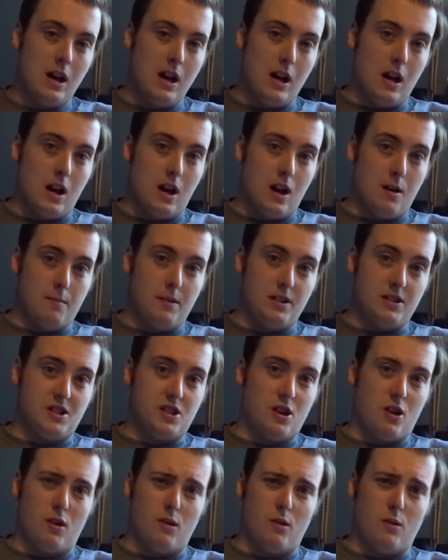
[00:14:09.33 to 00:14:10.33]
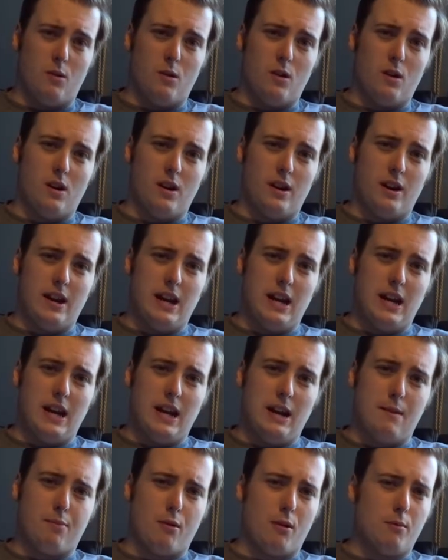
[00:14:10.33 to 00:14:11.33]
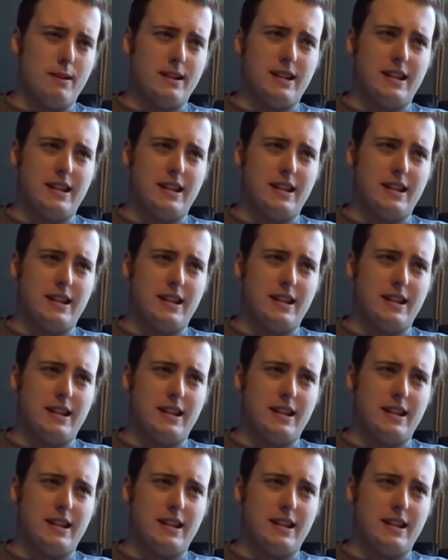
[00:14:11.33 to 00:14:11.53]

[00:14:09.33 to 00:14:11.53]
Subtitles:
And so... It probably